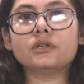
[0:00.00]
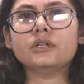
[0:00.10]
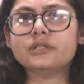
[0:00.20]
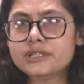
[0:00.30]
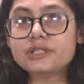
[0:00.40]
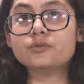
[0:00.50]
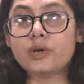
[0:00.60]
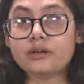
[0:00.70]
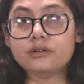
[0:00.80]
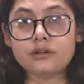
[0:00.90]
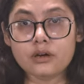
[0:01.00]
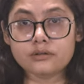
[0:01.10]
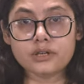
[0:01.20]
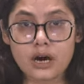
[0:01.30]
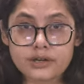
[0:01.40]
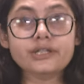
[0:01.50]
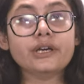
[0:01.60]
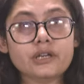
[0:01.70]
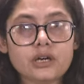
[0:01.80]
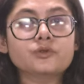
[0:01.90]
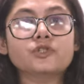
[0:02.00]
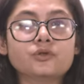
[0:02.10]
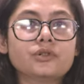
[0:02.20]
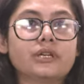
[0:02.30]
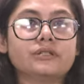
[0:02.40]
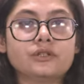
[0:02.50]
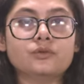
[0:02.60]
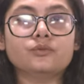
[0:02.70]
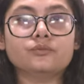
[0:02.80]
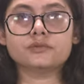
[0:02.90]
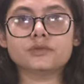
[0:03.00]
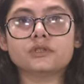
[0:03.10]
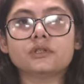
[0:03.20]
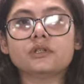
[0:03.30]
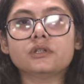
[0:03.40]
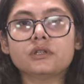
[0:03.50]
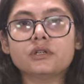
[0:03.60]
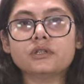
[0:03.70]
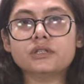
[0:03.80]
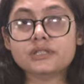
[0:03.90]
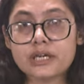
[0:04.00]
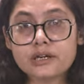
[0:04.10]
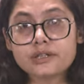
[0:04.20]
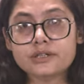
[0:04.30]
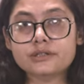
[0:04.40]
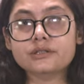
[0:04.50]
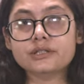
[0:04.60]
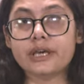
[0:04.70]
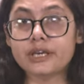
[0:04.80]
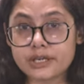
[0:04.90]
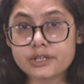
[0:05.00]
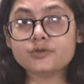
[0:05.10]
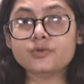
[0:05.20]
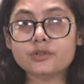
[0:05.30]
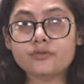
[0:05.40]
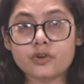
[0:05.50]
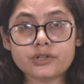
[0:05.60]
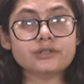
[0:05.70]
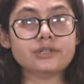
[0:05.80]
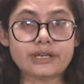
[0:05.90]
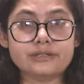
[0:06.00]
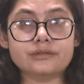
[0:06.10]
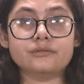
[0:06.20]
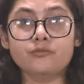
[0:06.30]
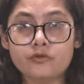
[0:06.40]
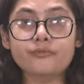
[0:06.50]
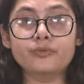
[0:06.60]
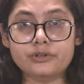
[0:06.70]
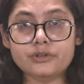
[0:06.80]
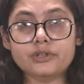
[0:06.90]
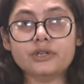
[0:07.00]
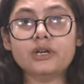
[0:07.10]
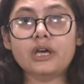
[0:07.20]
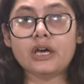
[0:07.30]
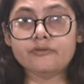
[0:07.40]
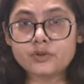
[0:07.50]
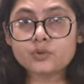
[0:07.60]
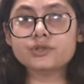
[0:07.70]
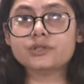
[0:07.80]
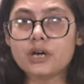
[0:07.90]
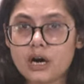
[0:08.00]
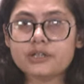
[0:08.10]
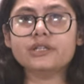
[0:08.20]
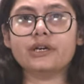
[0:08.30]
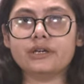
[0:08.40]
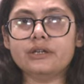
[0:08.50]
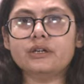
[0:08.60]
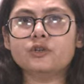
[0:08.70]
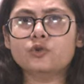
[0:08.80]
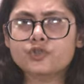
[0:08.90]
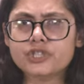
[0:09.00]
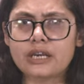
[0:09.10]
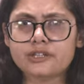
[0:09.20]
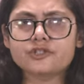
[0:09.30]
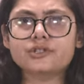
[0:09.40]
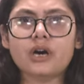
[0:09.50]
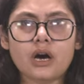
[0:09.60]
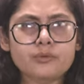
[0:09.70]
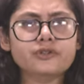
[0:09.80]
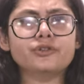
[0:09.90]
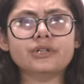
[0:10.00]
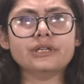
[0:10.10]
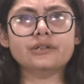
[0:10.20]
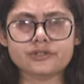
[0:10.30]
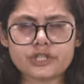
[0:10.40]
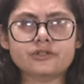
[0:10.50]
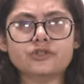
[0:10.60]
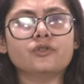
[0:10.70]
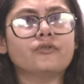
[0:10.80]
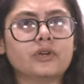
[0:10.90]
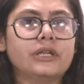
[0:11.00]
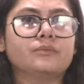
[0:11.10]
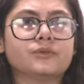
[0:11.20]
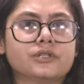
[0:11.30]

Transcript: This is where the RTI comes to the rescue. The Sangathans engaged with the forest rights movement have used the RTI to challenge the arbitrary rejection of claims.